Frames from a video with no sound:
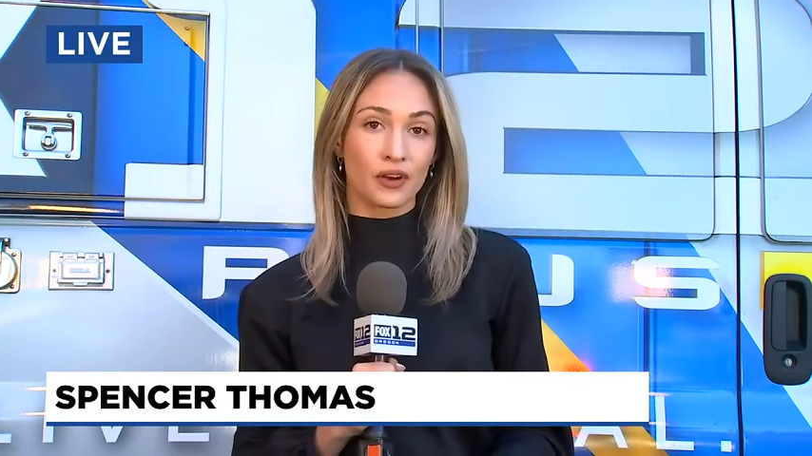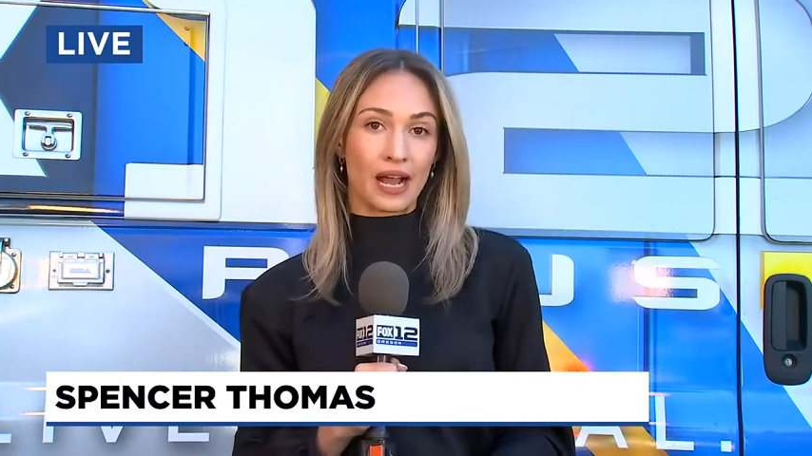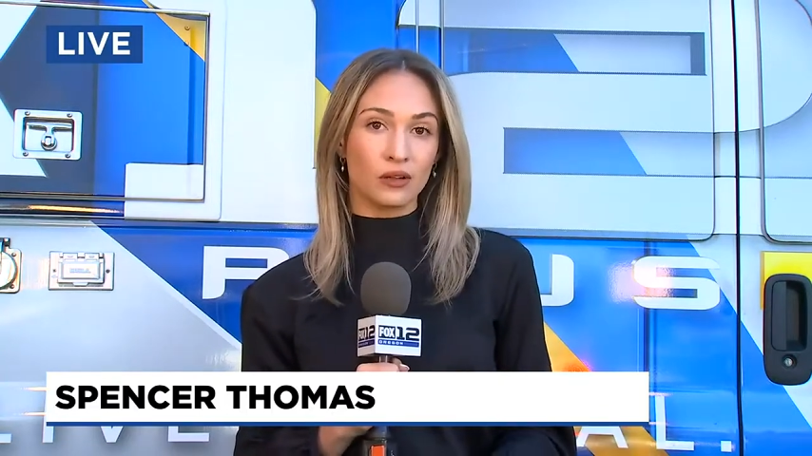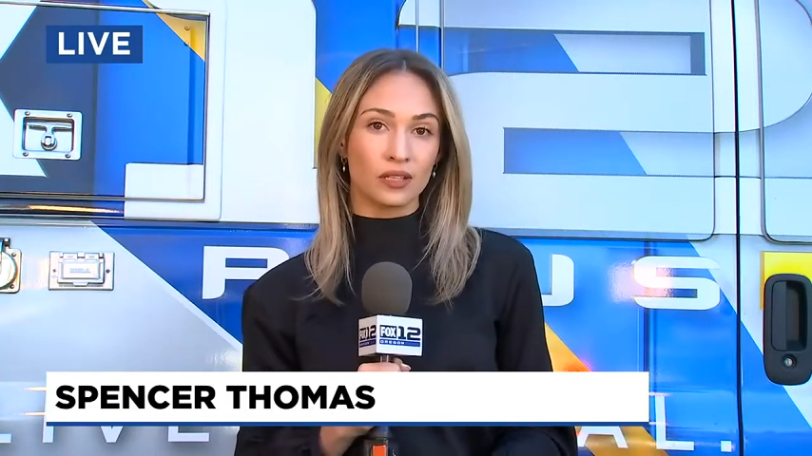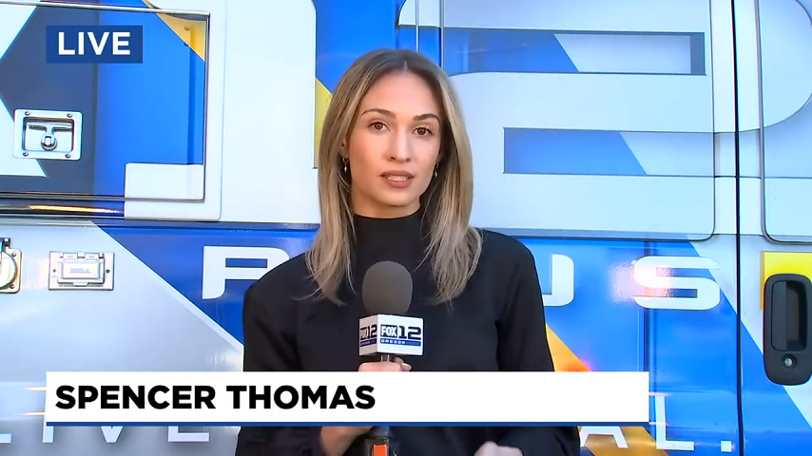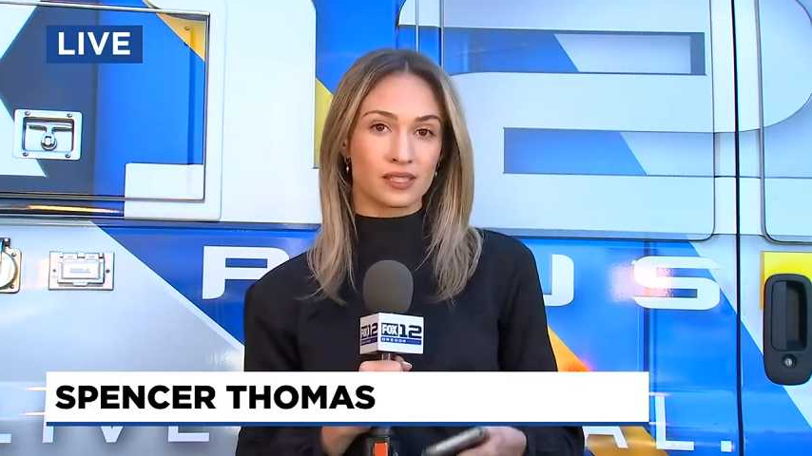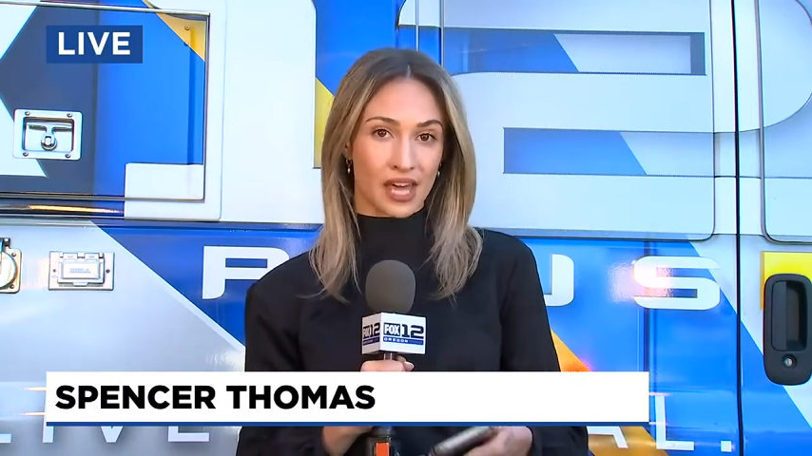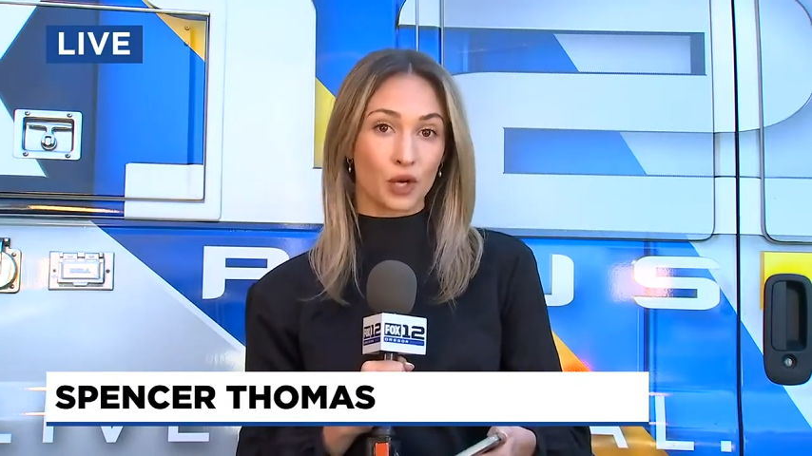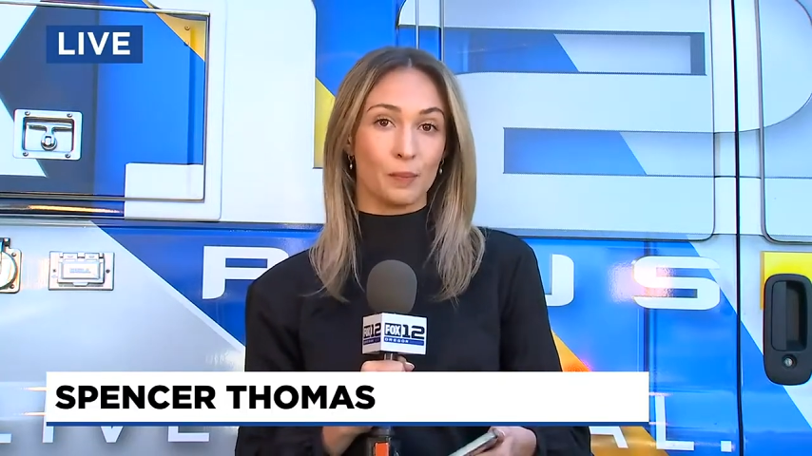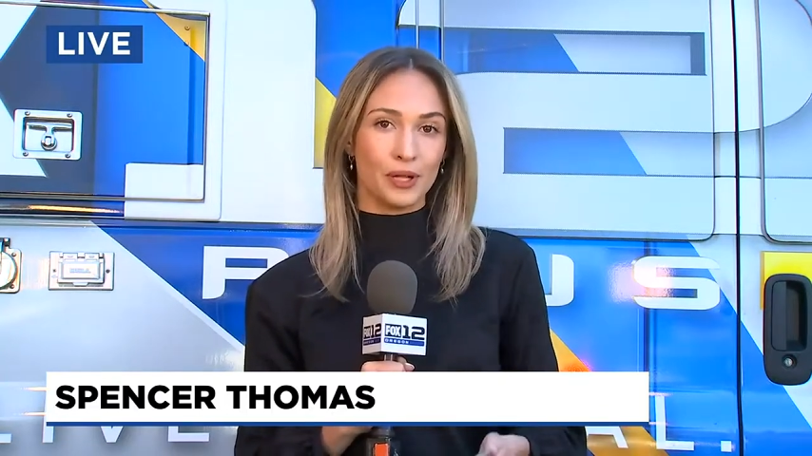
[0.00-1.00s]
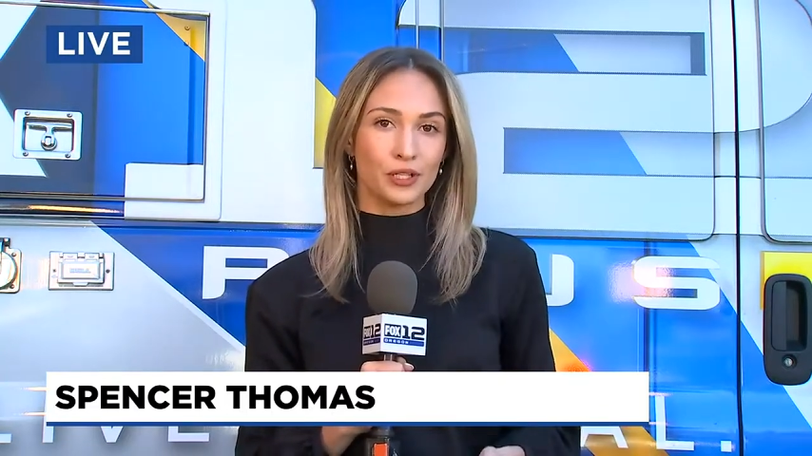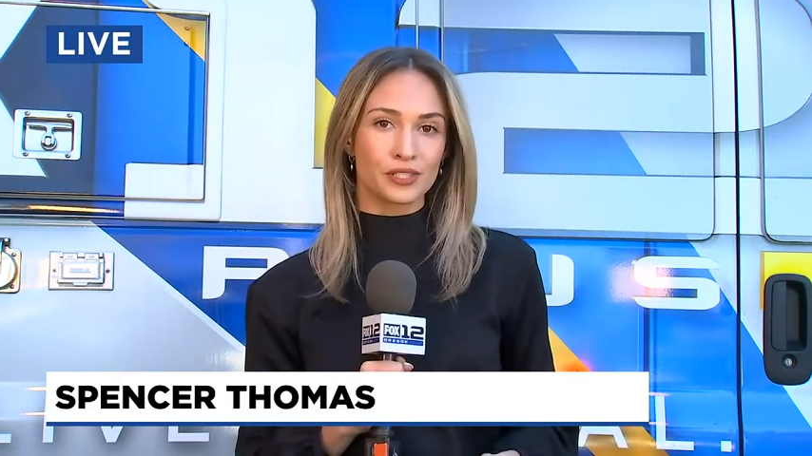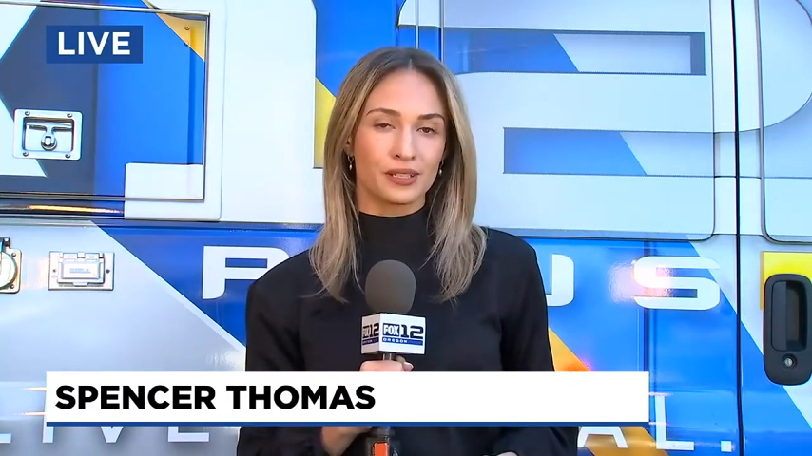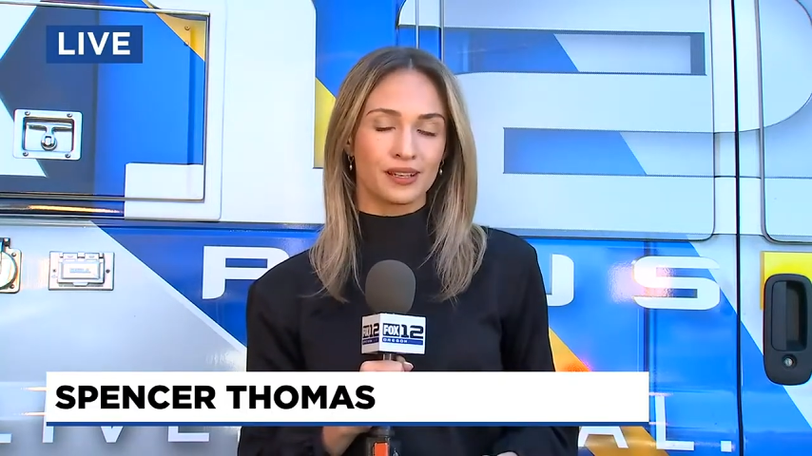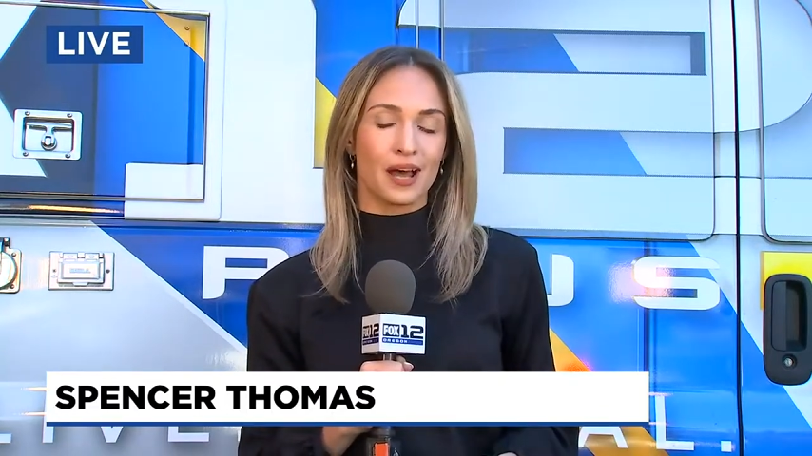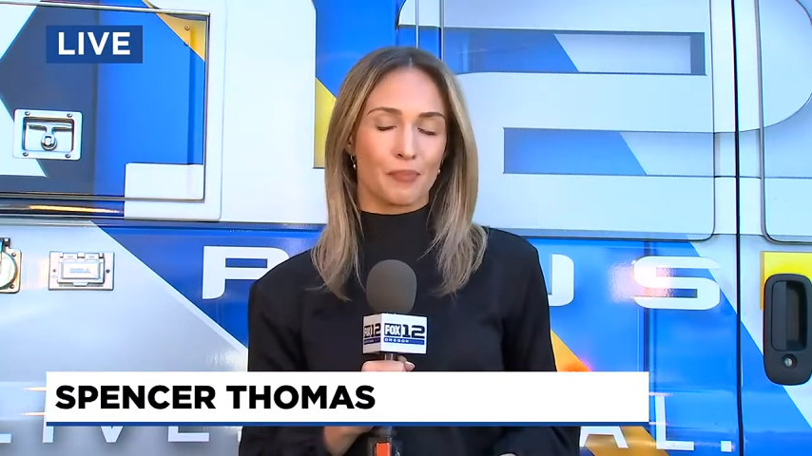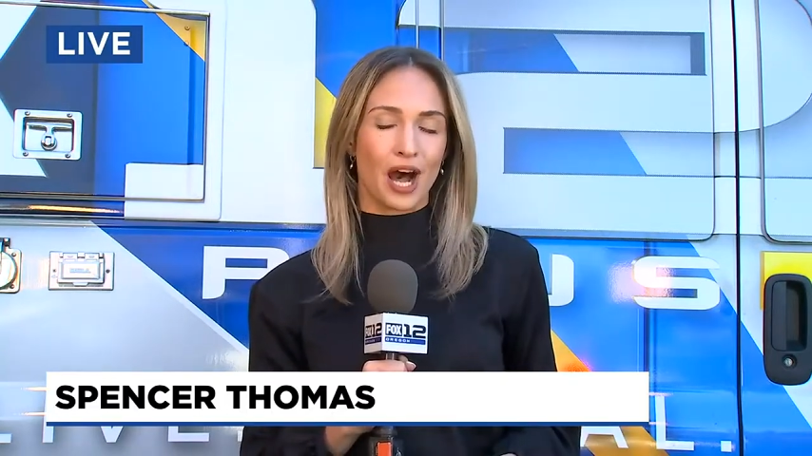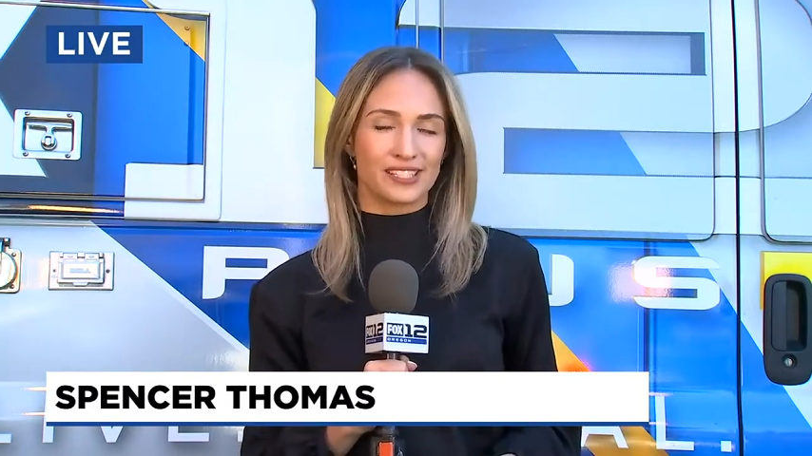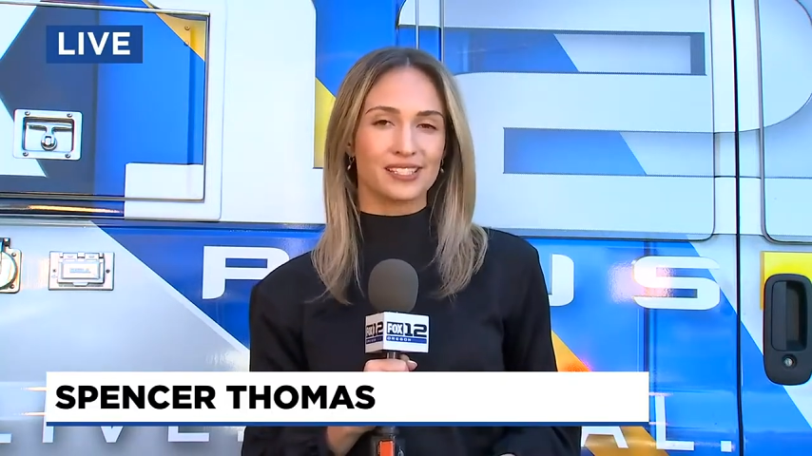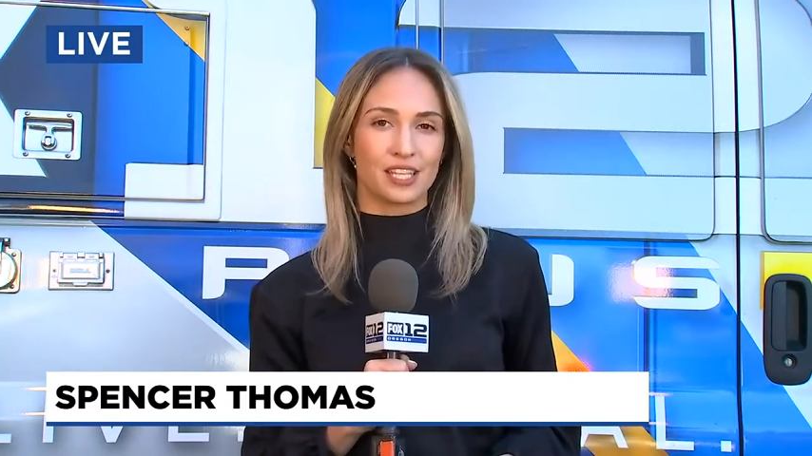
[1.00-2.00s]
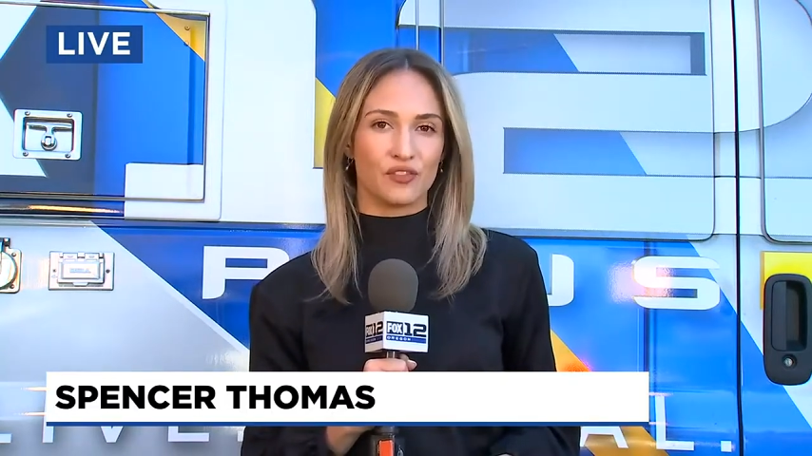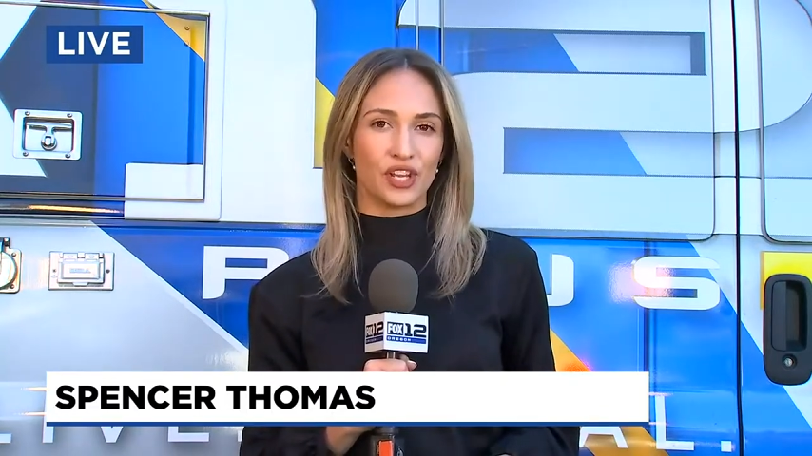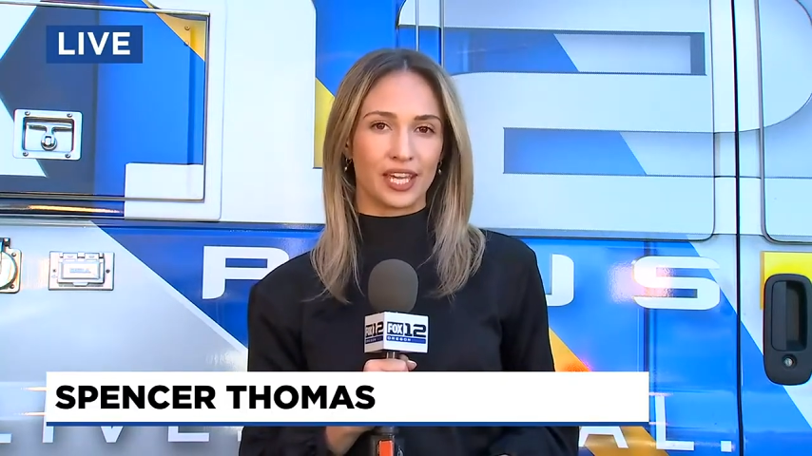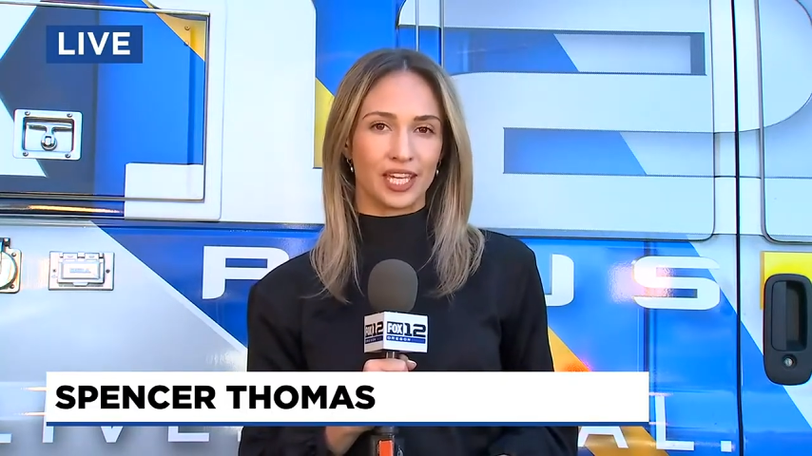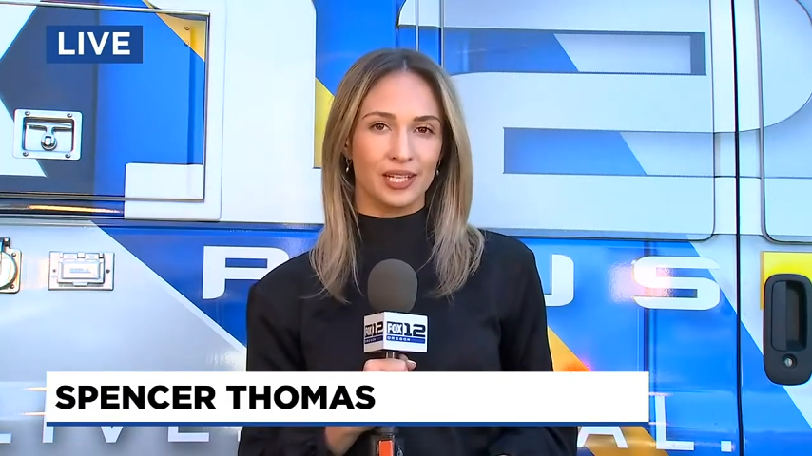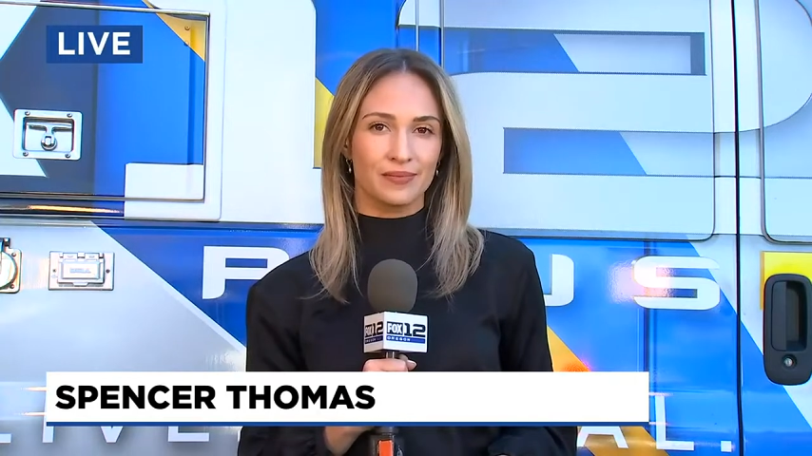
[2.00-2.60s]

outlets that are built on positivity.